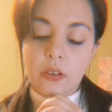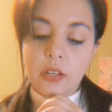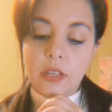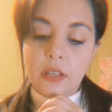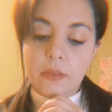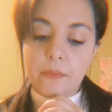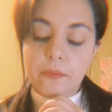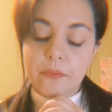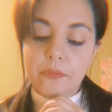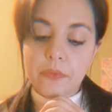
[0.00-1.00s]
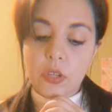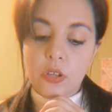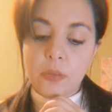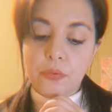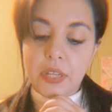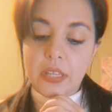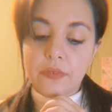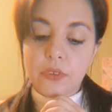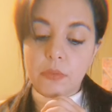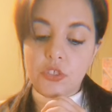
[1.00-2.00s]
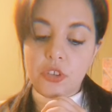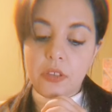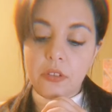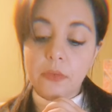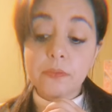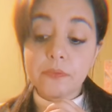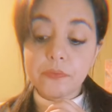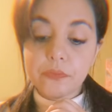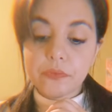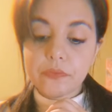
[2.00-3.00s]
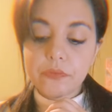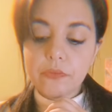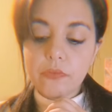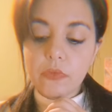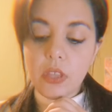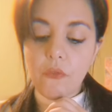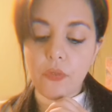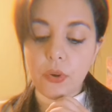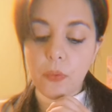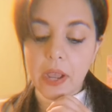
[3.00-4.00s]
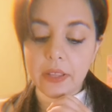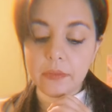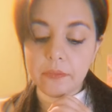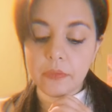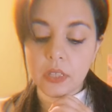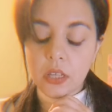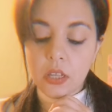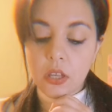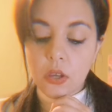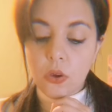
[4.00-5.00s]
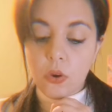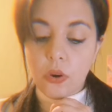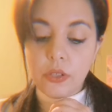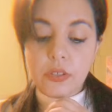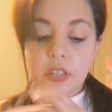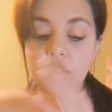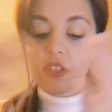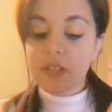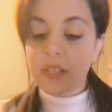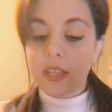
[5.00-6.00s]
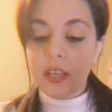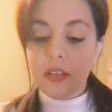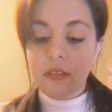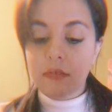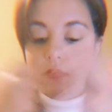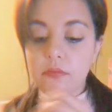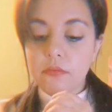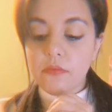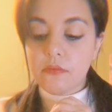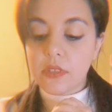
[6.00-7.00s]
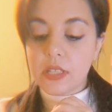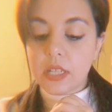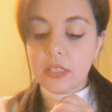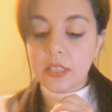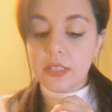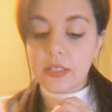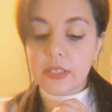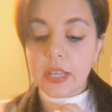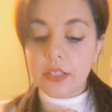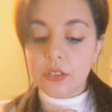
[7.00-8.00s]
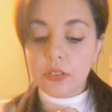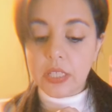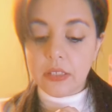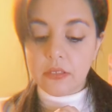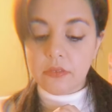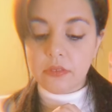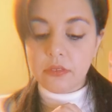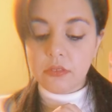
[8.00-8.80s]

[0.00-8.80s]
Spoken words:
on a break from each other for a while. Or you can just again suddenly decide to leave.